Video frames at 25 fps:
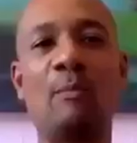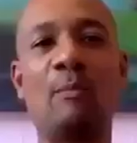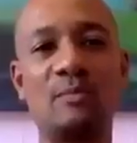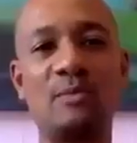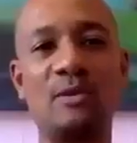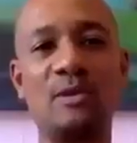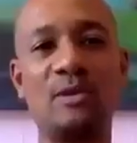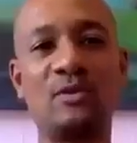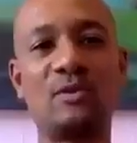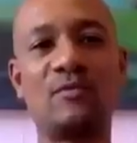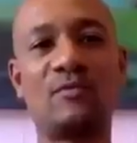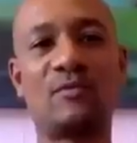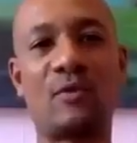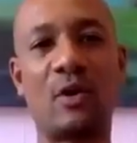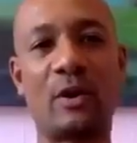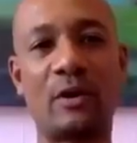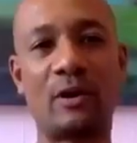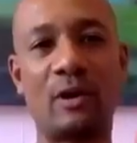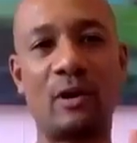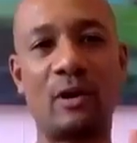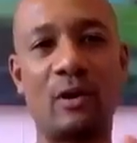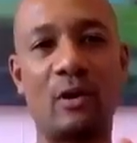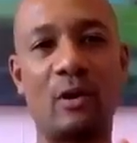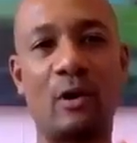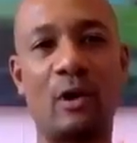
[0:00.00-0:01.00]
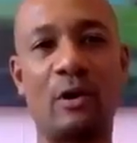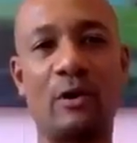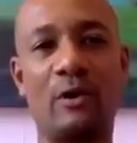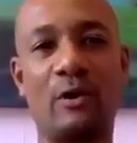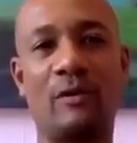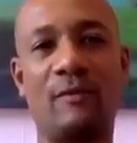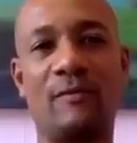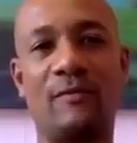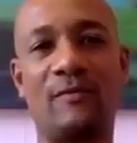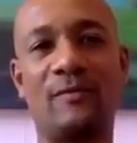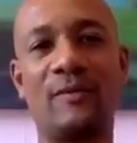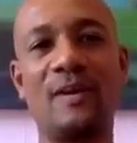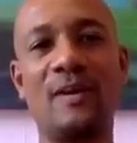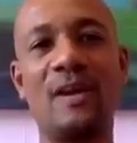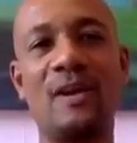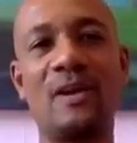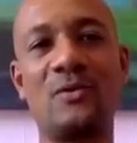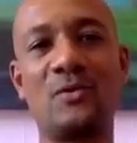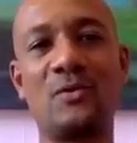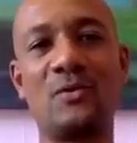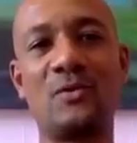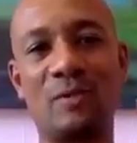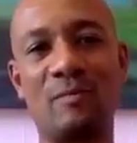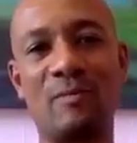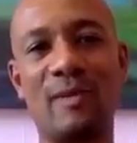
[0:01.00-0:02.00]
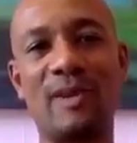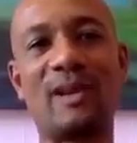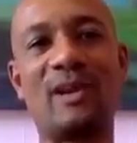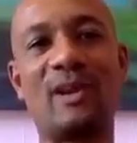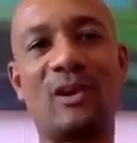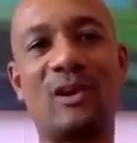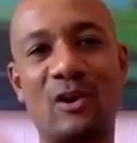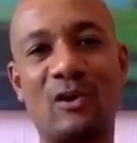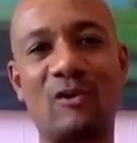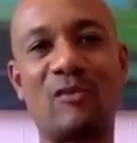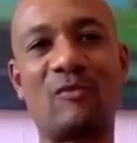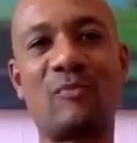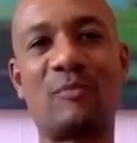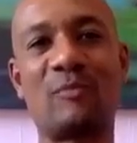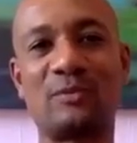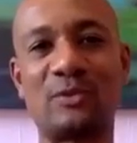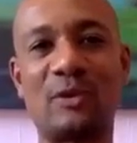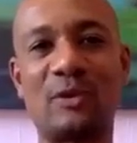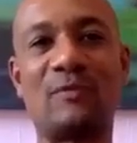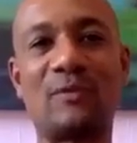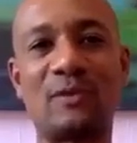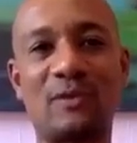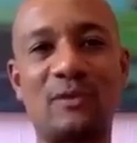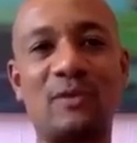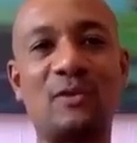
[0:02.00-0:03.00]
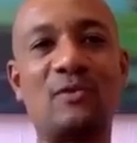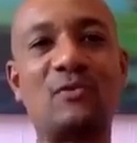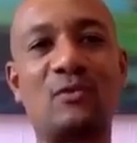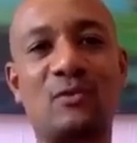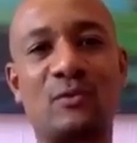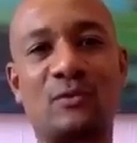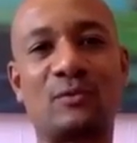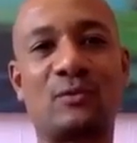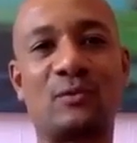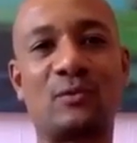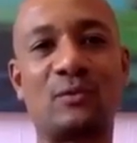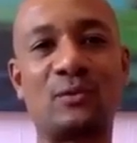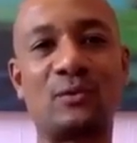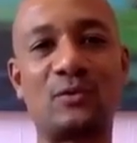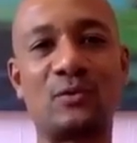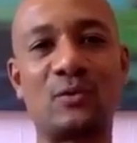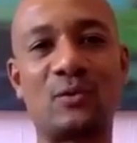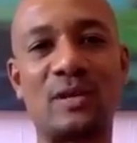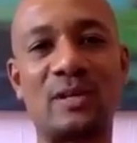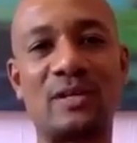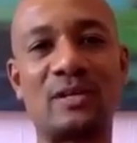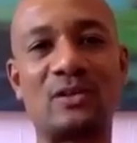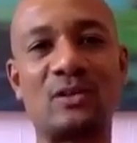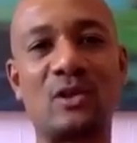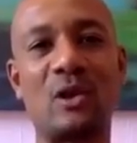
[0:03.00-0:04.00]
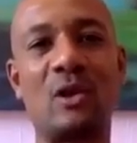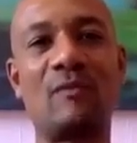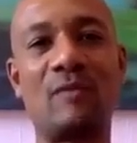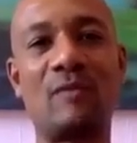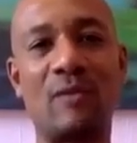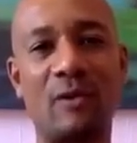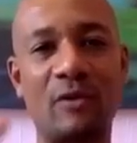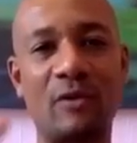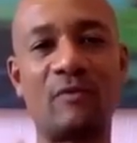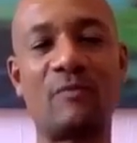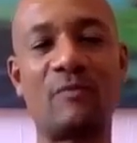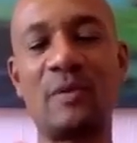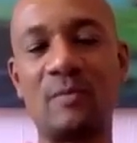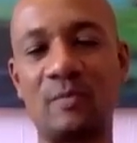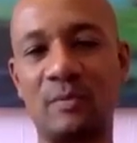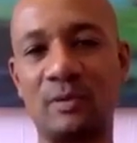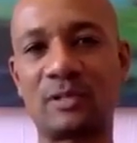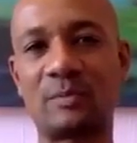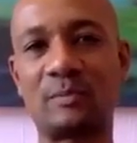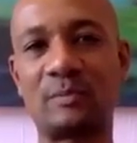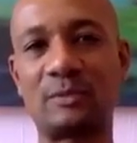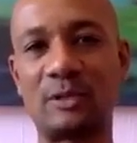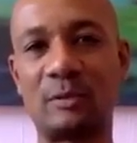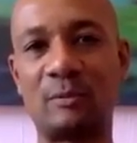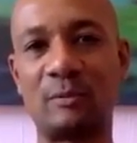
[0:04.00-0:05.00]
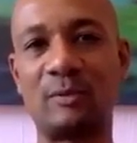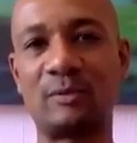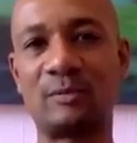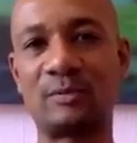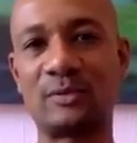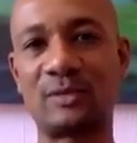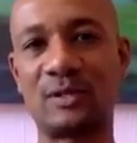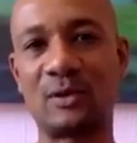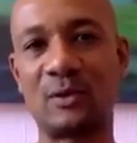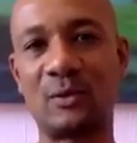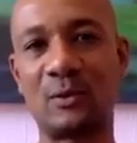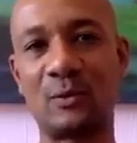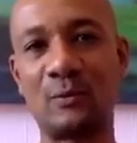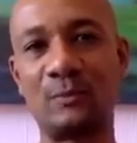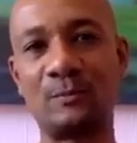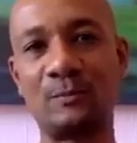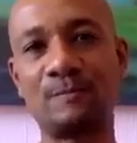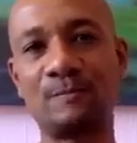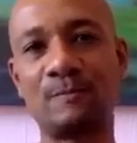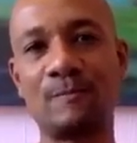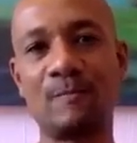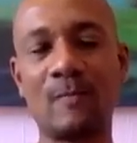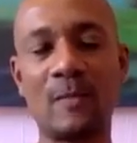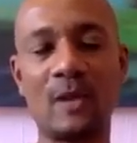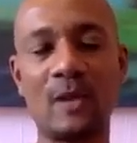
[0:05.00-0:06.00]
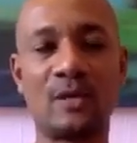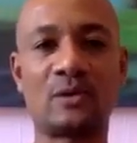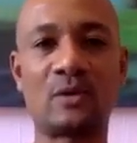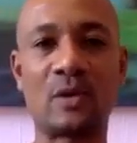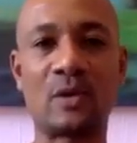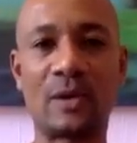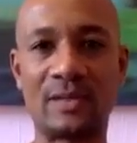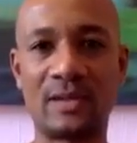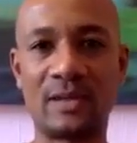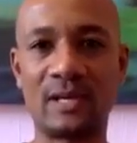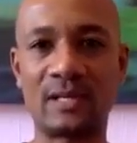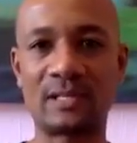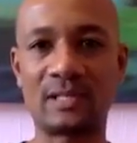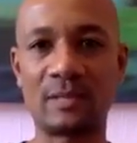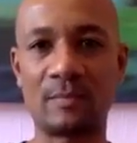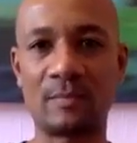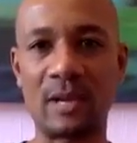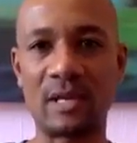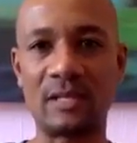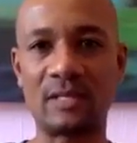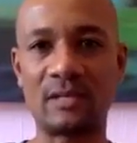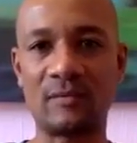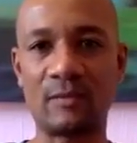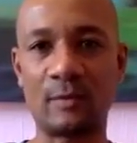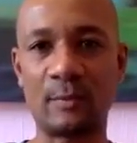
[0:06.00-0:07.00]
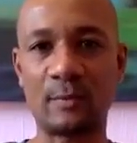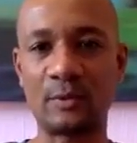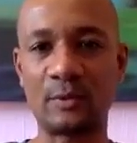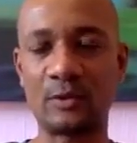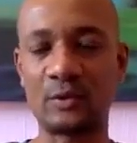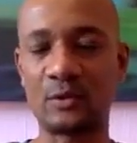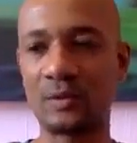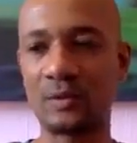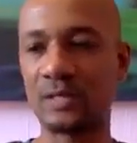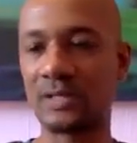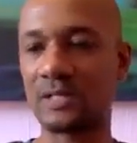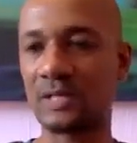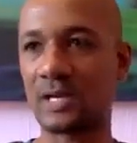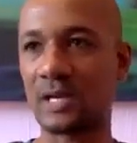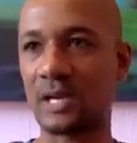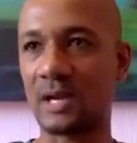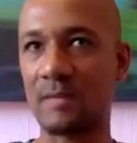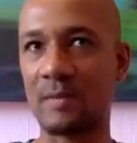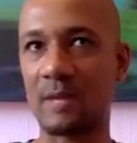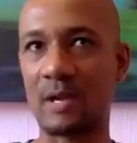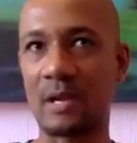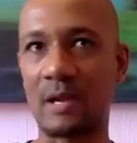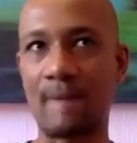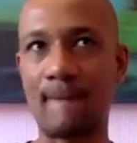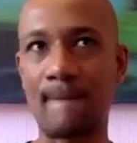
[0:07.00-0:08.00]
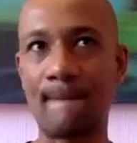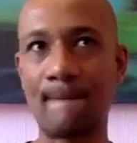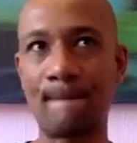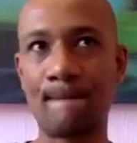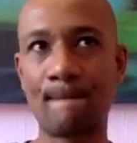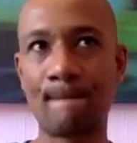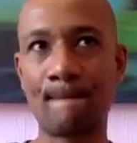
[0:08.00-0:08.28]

means you can make a lot of profit because you can solve a lot of people's problems. So I think it's a massive opportunity coming up.